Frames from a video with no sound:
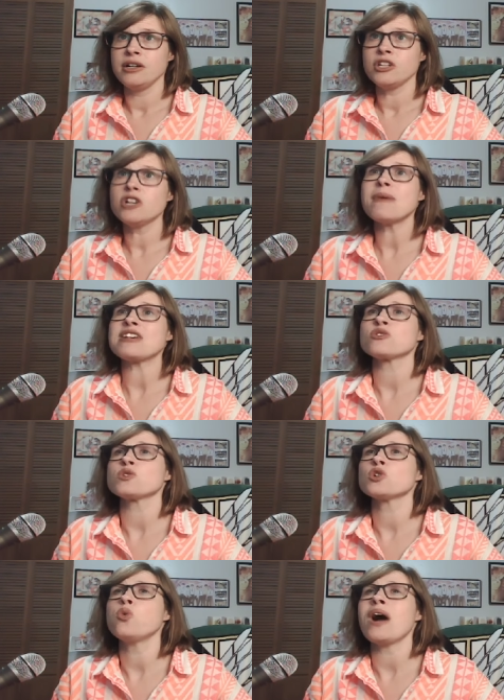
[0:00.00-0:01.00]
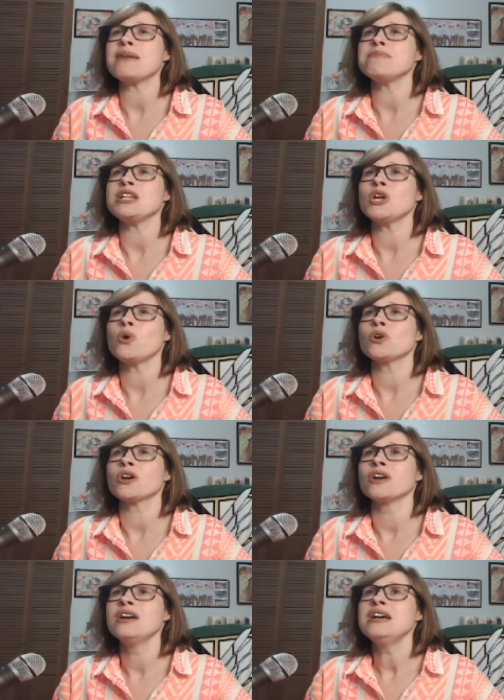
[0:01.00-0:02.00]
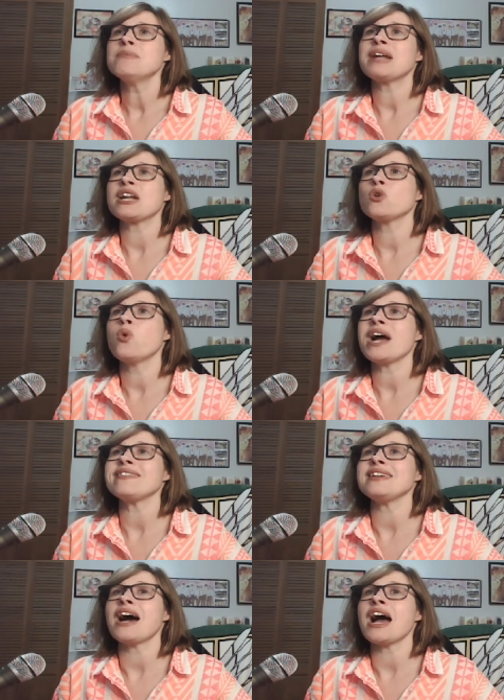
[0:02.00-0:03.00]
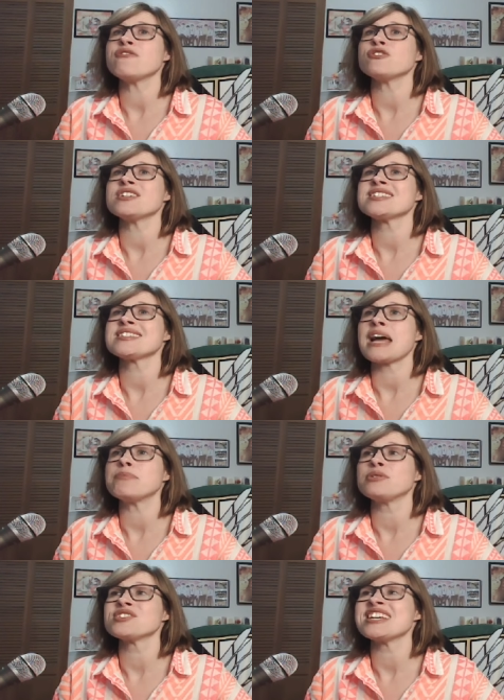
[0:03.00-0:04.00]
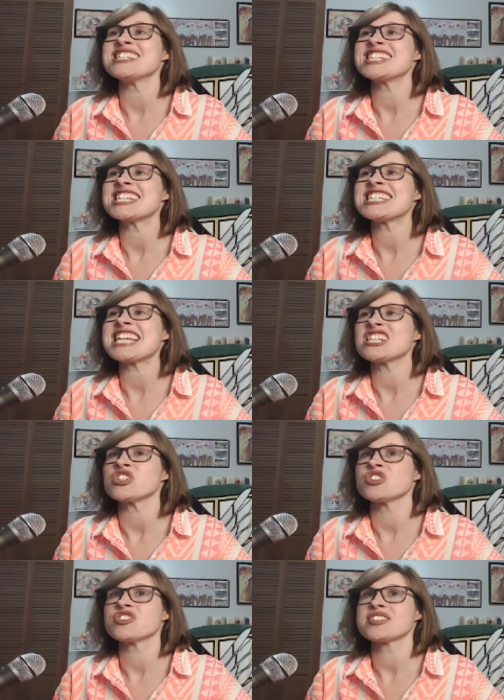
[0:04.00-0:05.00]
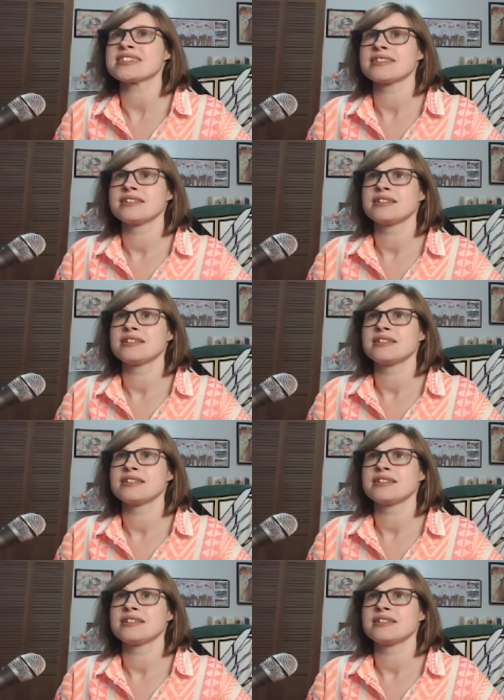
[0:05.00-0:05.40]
Your master was quite mediocre, but had quite the eye for disciples and successors.